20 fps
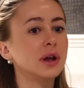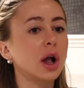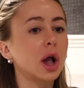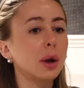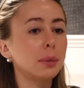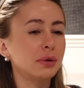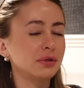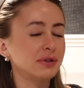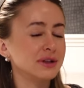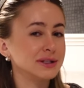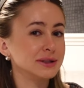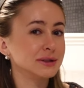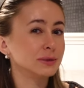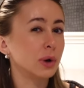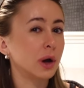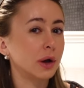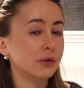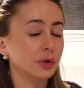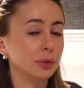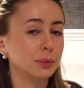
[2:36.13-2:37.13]
a couple of reasons
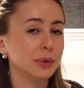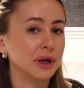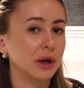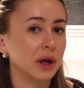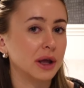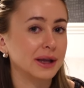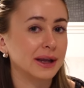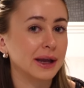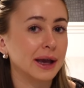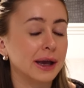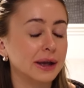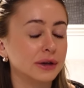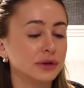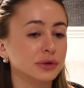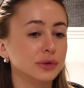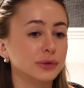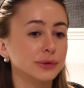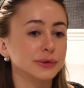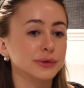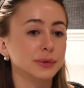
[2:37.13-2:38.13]
why I've not been lighting
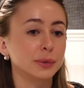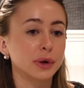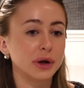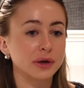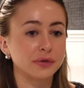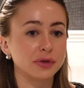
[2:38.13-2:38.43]
candles one